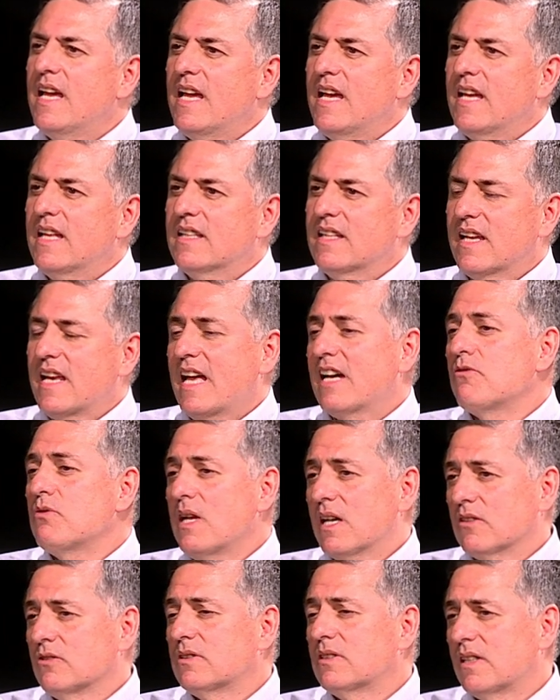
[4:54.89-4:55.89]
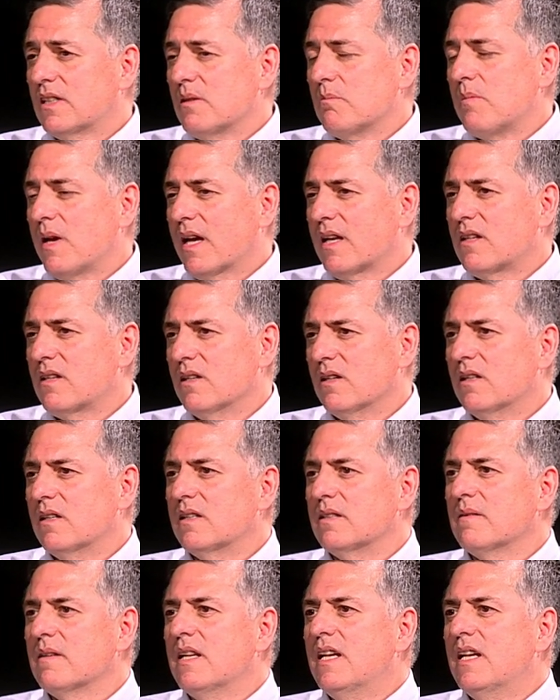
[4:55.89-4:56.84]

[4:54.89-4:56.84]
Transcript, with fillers: and an outhouse in the backyard.